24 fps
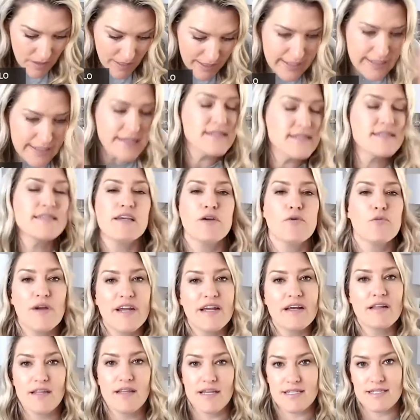is it
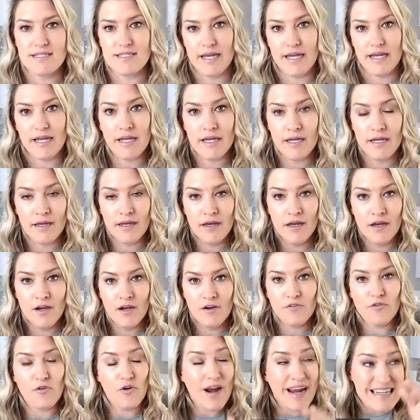realistic
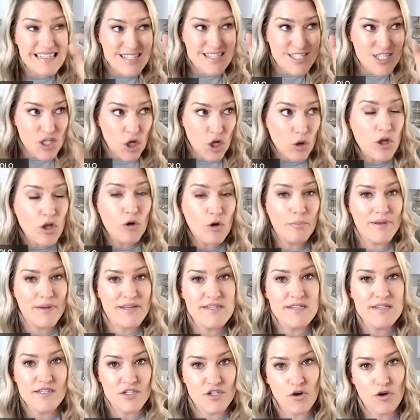for a solo business